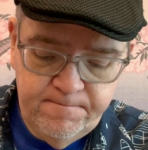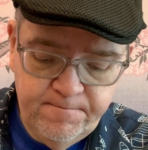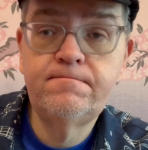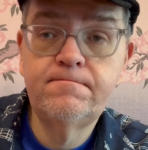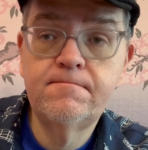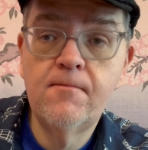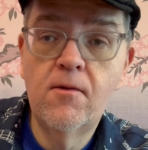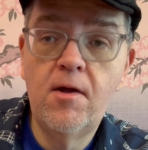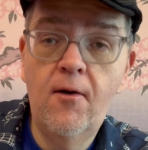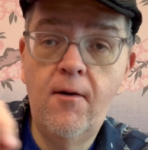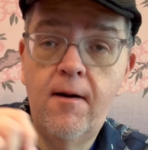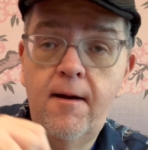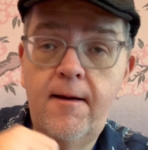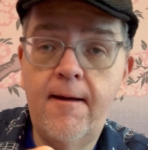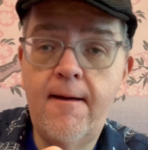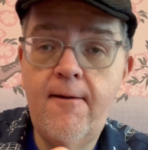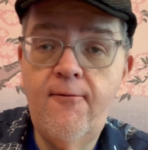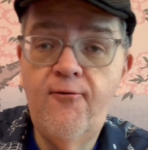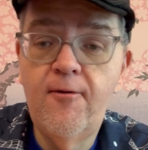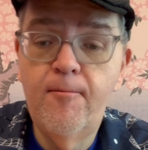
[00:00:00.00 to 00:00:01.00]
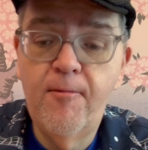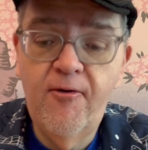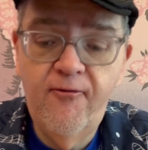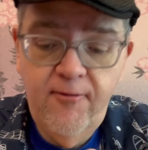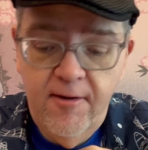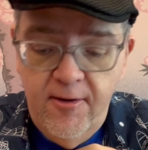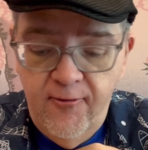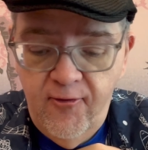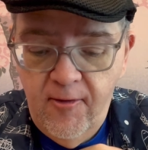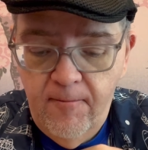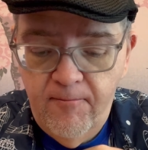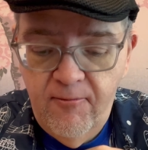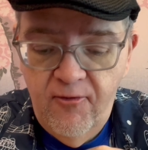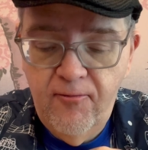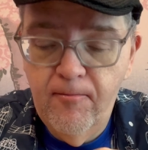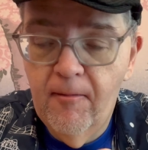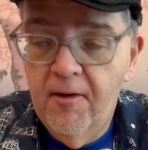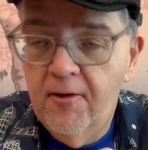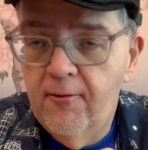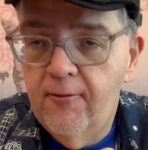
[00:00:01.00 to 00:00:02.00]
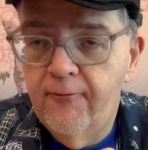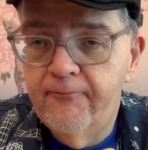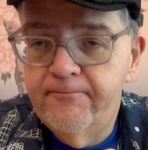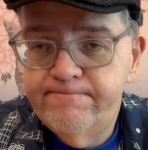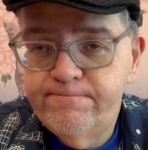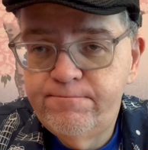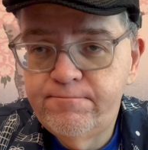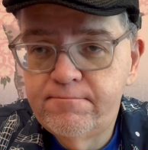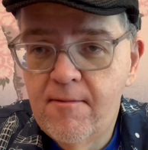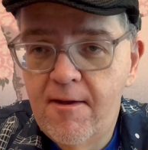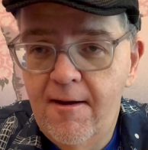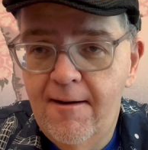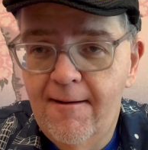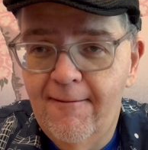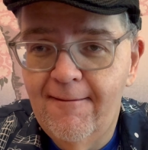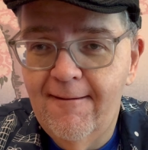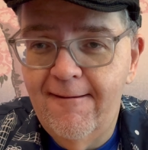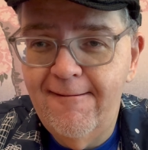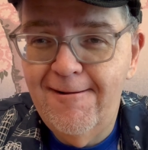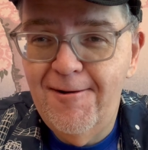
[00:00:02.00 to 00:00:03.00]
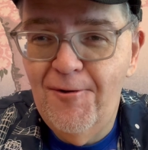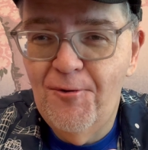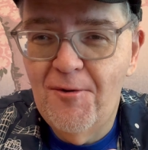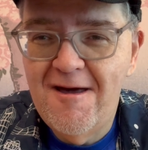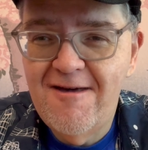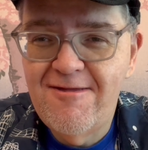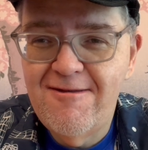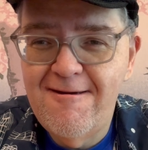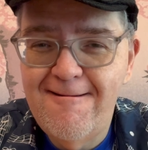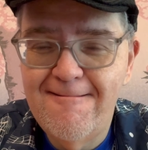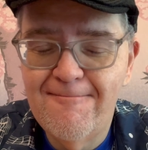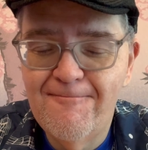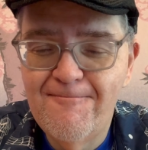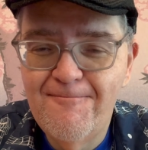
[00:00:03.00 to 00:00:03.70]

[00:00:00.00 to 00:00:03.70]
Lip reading: Alright guys, I'm going to finish up this bowl, and I'll let you know what I think.